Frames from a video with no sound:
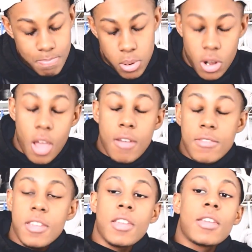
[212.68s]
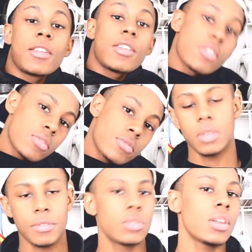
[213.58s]
Pull up then, yo.
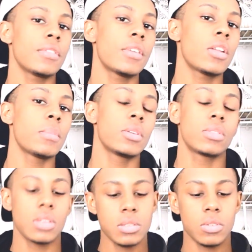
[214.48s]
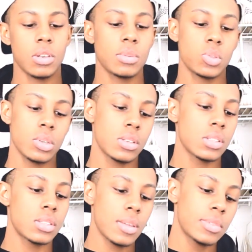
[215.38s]
If you're not following me on Instagram, Twitter, or
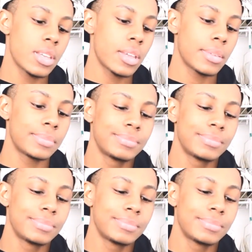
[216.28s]
Snapchat,